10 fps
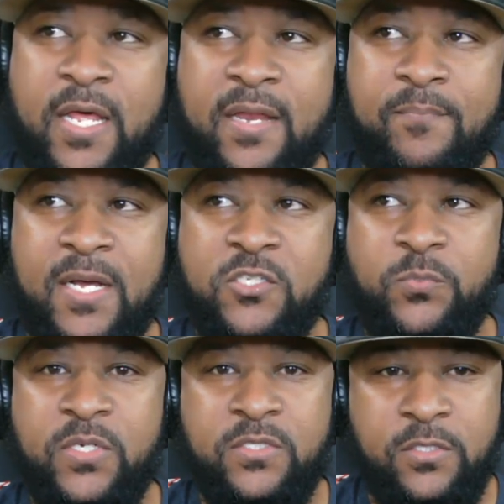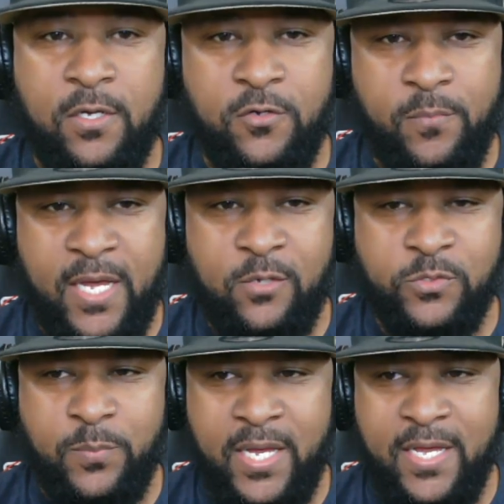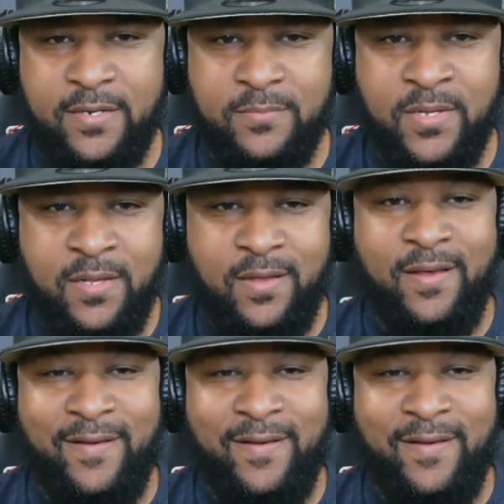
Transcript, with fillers: out of bounds because he thought nobody was behind him.